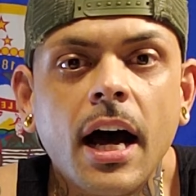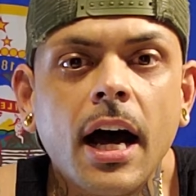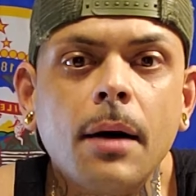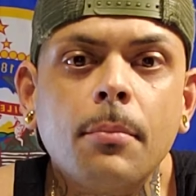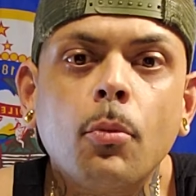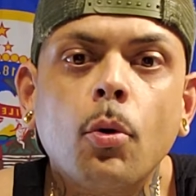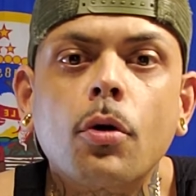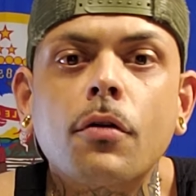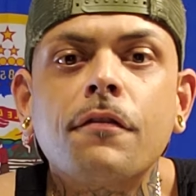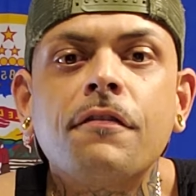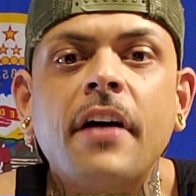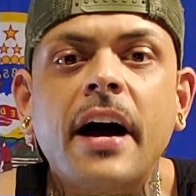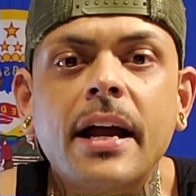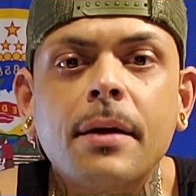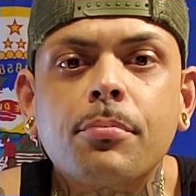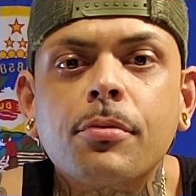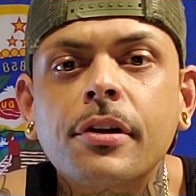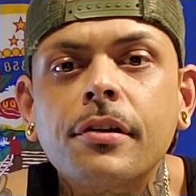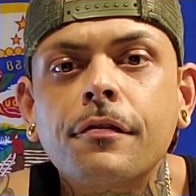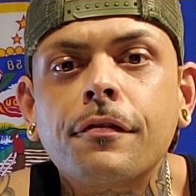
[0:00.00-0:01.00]
more
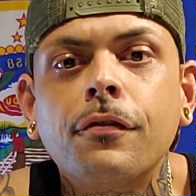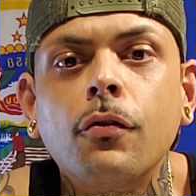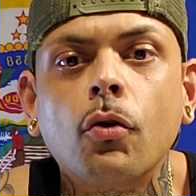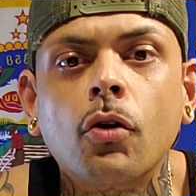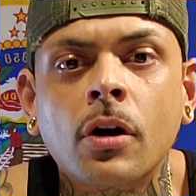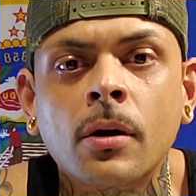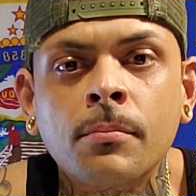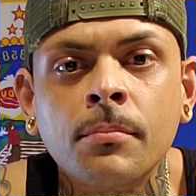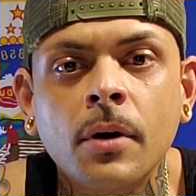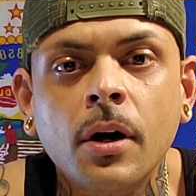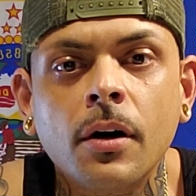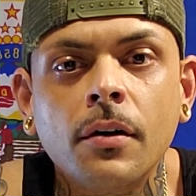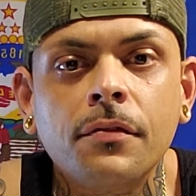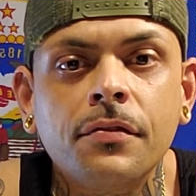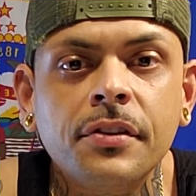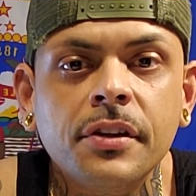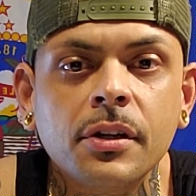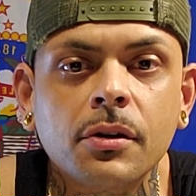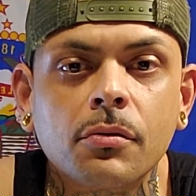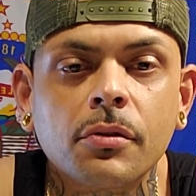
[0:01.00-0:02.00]
vibrant form of
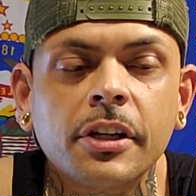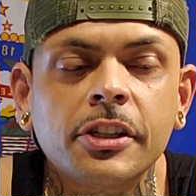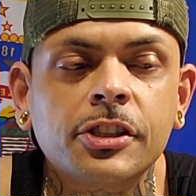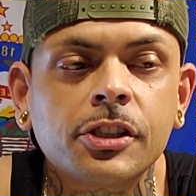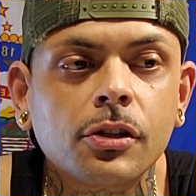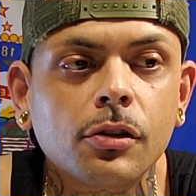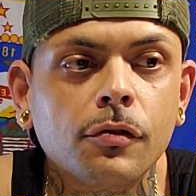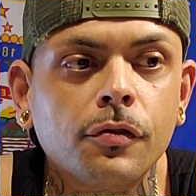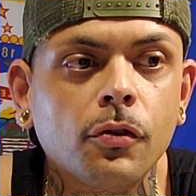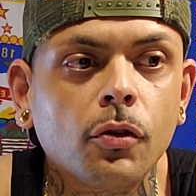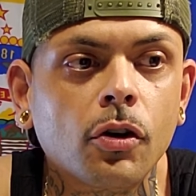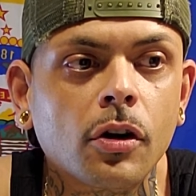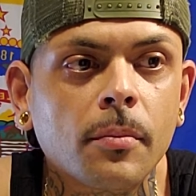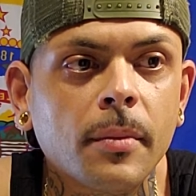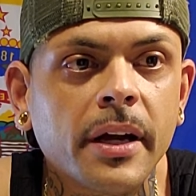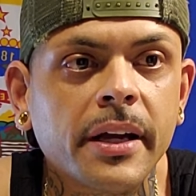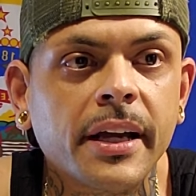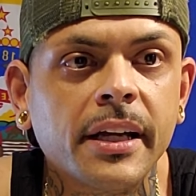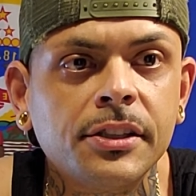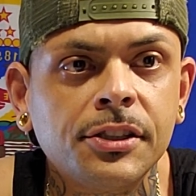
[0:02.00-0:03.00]
the original form,
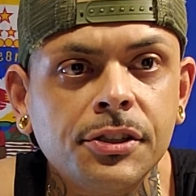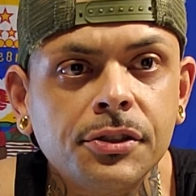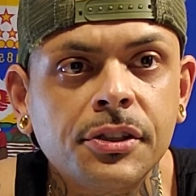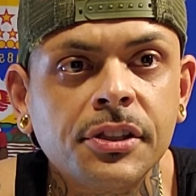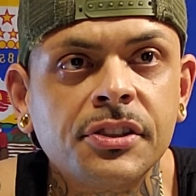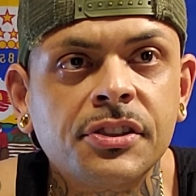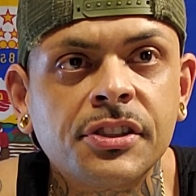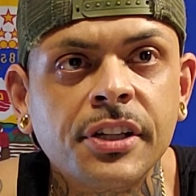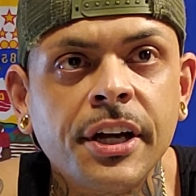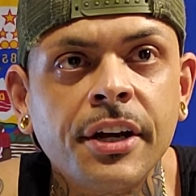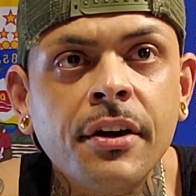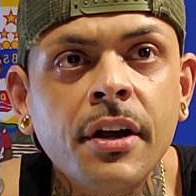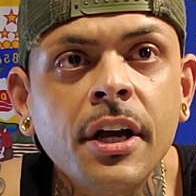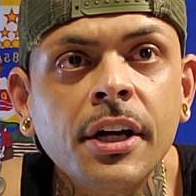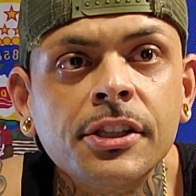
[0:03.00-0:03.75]
I guess you could say.